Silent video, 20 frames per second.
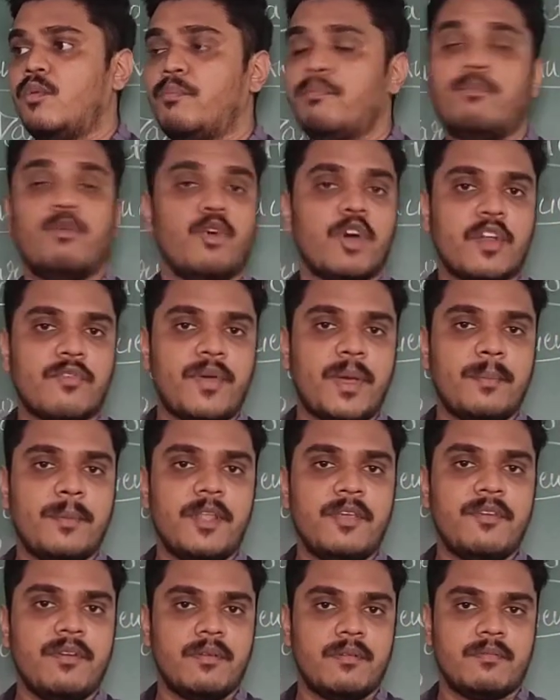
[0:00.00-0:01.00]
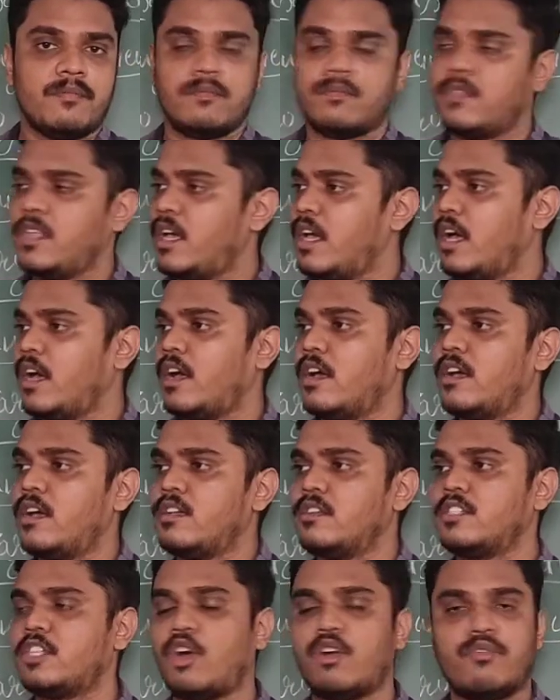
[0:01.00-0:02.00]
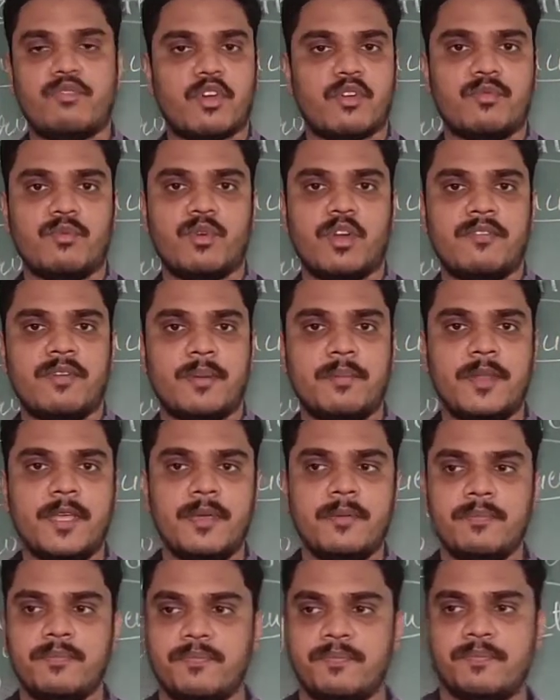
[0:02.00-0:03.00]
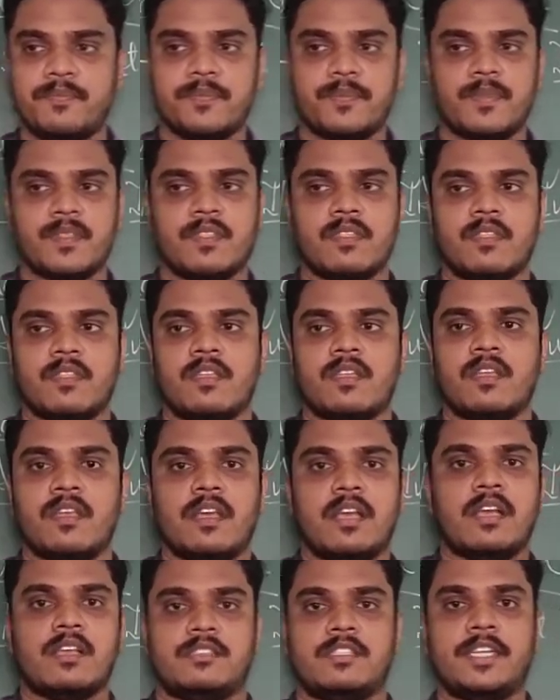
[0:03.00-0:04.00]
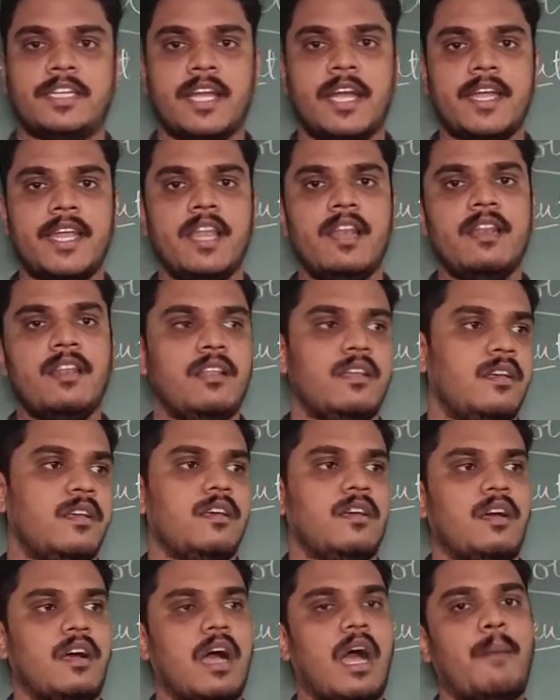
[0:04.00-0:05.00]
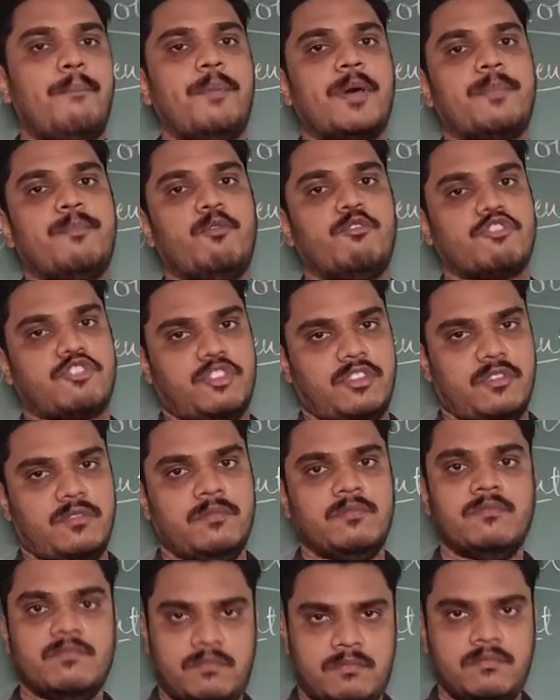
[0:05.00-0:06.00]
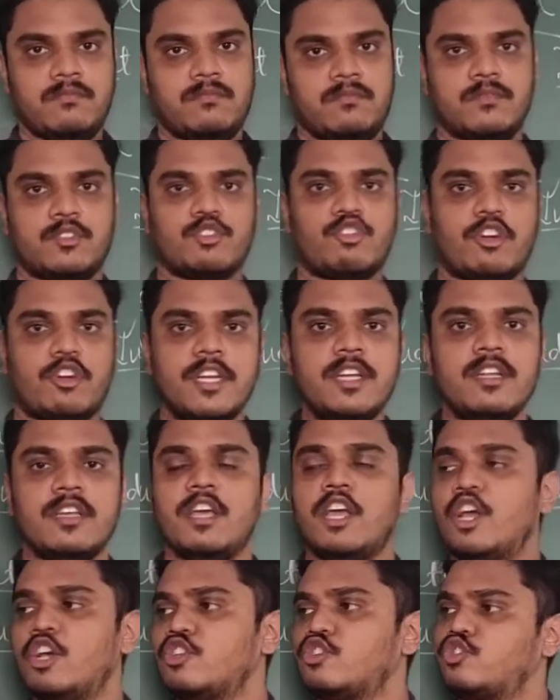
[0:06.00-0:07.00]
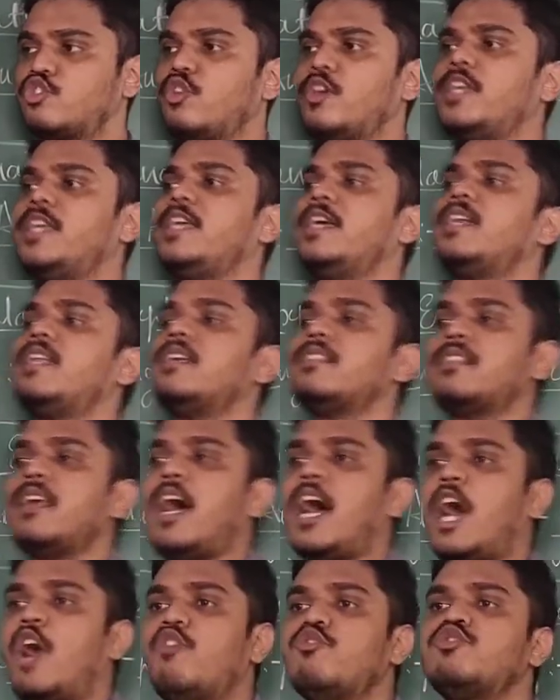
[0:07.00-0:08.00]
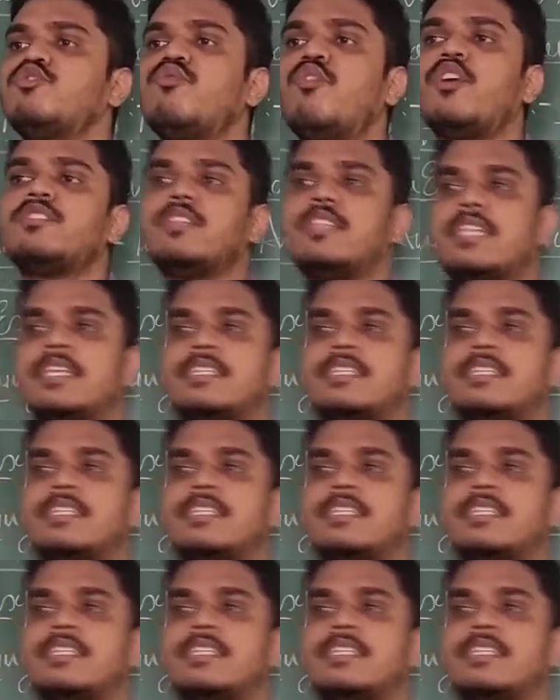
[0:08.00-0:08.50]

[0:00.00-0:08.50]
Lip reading: poor family, town for poor family, citadel, upper portion. Got it? So here the house was